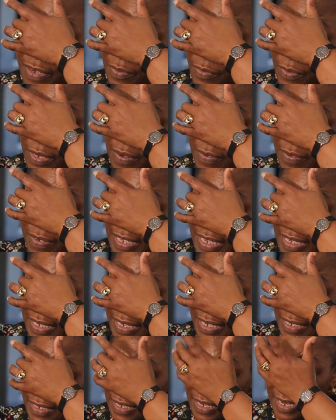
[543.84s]
it would have
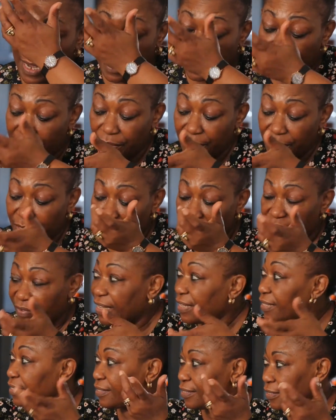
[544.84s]
started as an acute
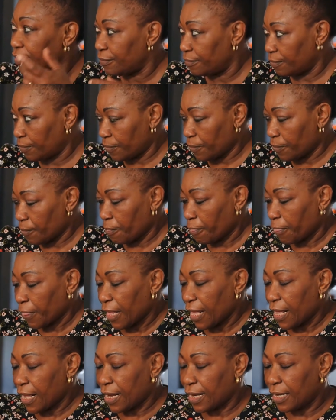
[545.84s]
event.
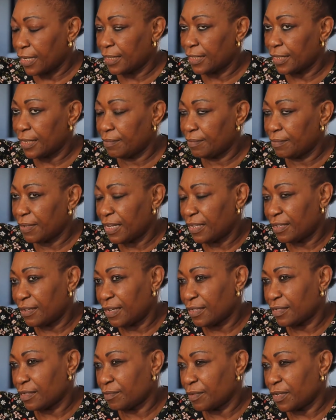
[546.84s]
And there
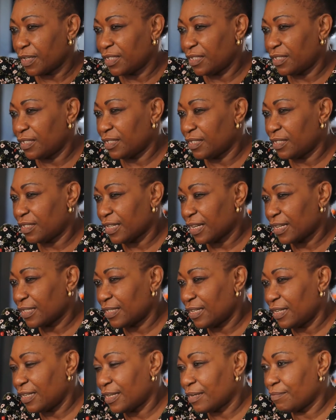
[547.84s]
are some conditions
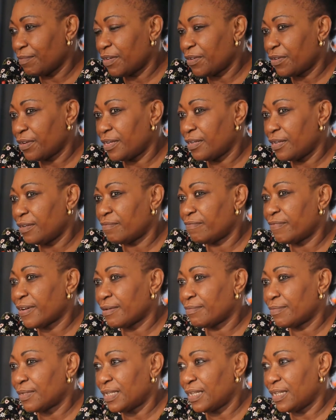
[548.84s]
actually that may run in
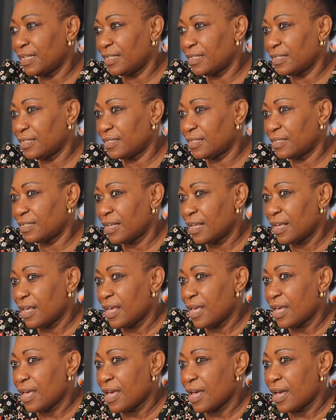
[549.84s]
families.
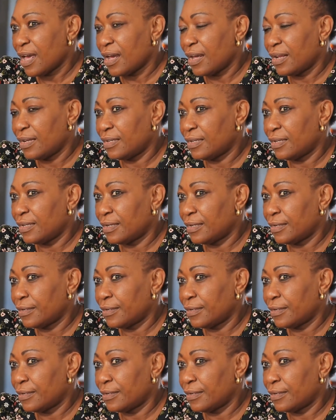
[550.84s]
And